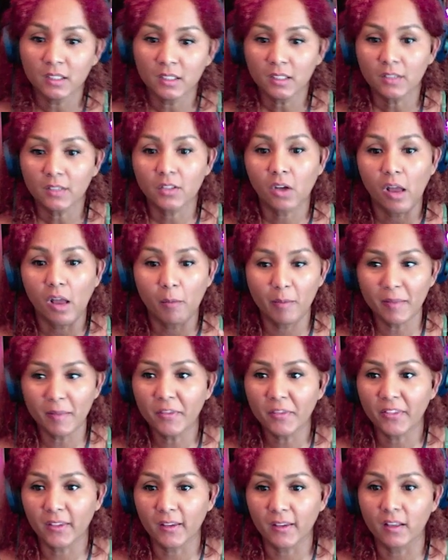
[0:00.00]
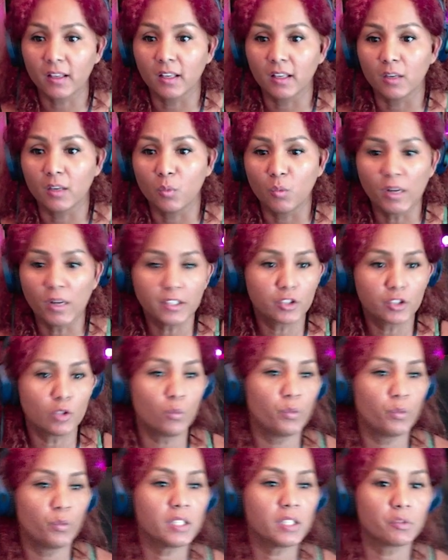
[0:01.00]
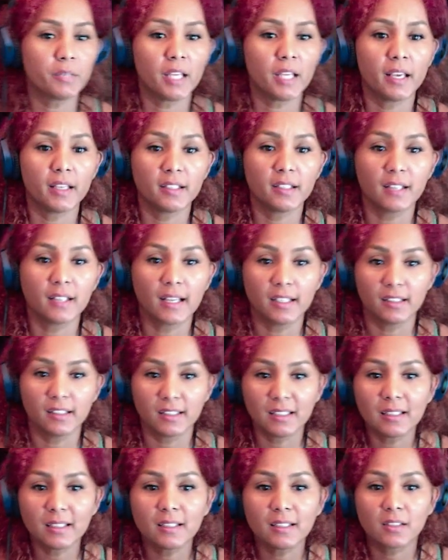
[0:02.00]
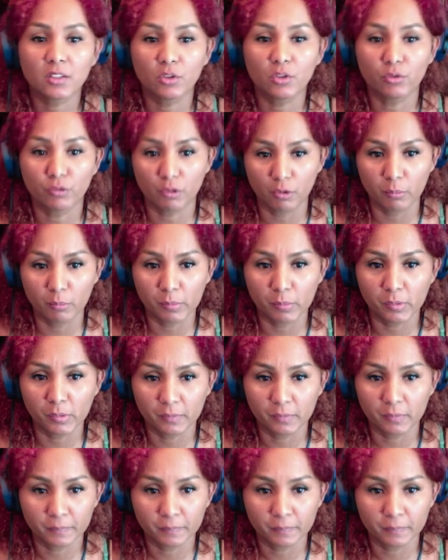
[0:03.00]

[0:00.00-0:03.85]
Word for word: So I've been thinking, why don't we create like these groups,